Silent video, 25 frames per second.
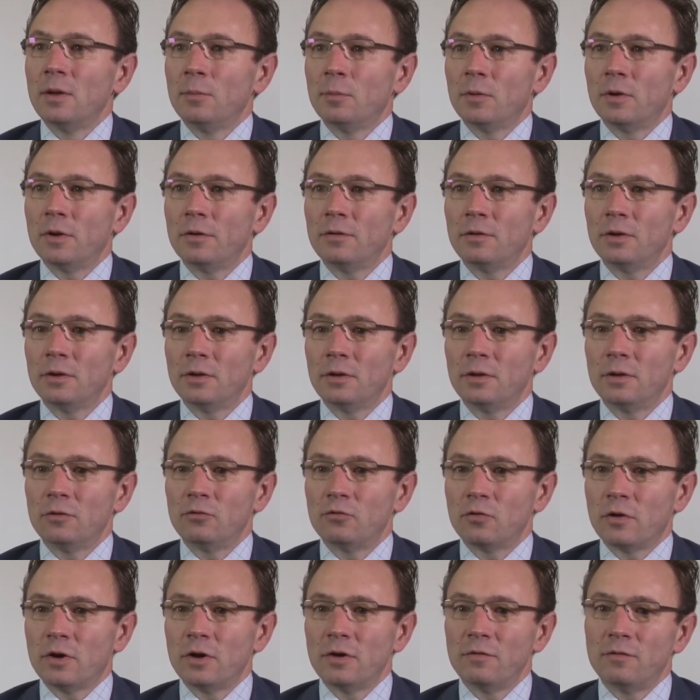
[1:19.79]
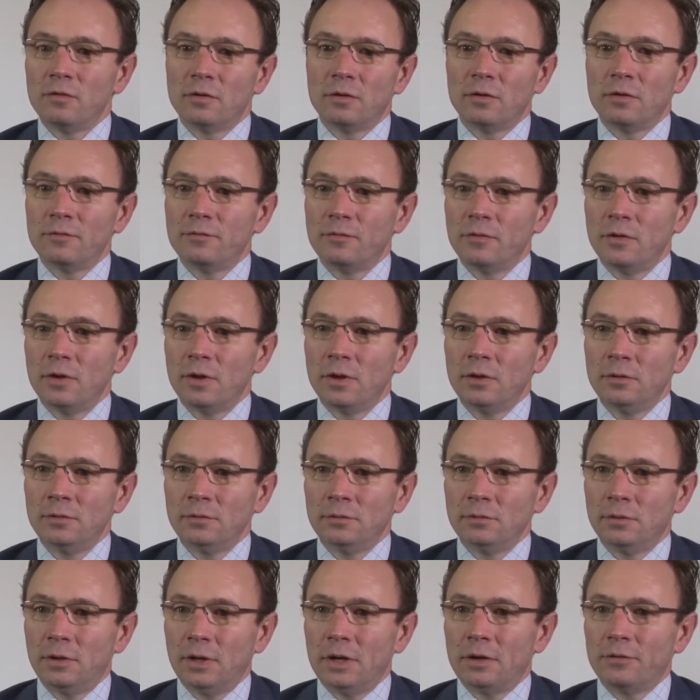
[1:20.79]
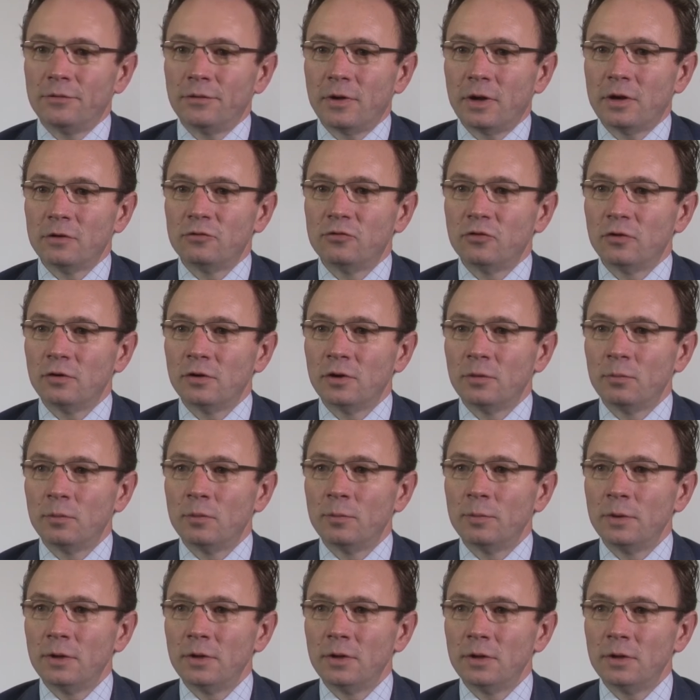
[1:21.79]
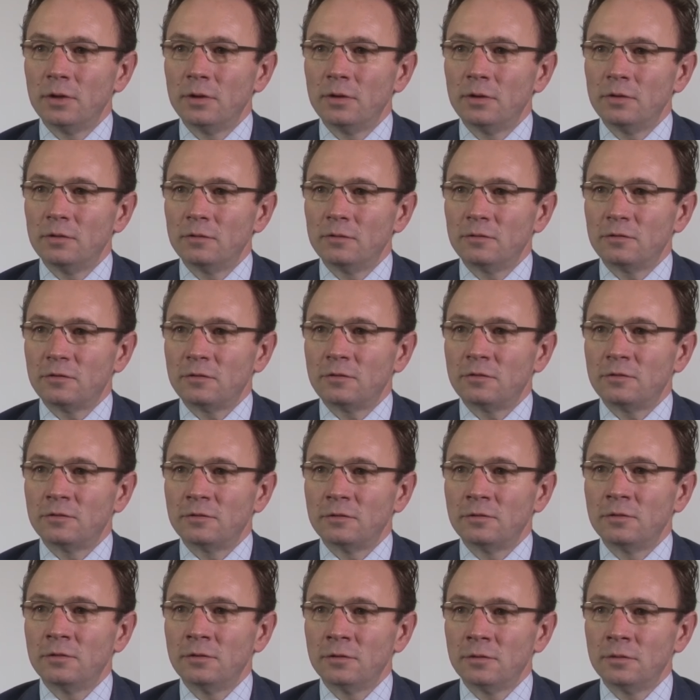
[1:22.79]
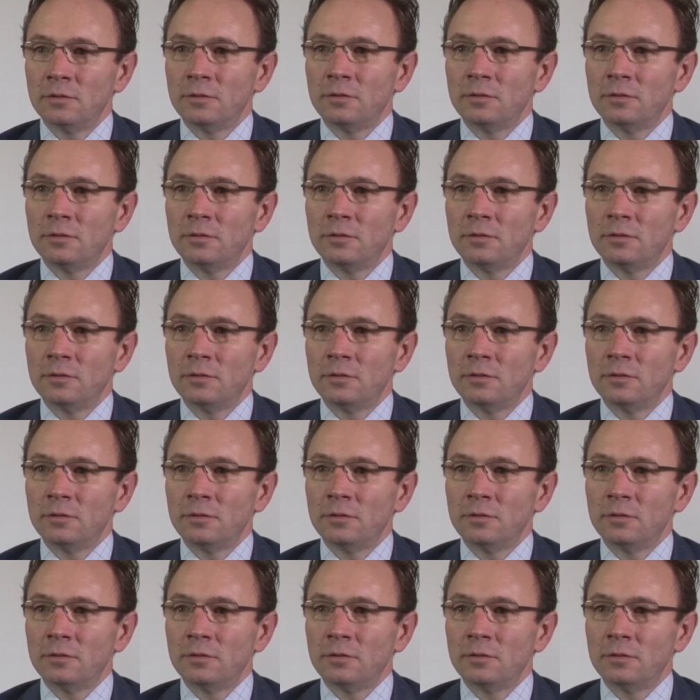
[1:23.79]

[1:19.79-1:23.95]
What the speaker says: But I think the driver of the healthcare journey will be the citizen.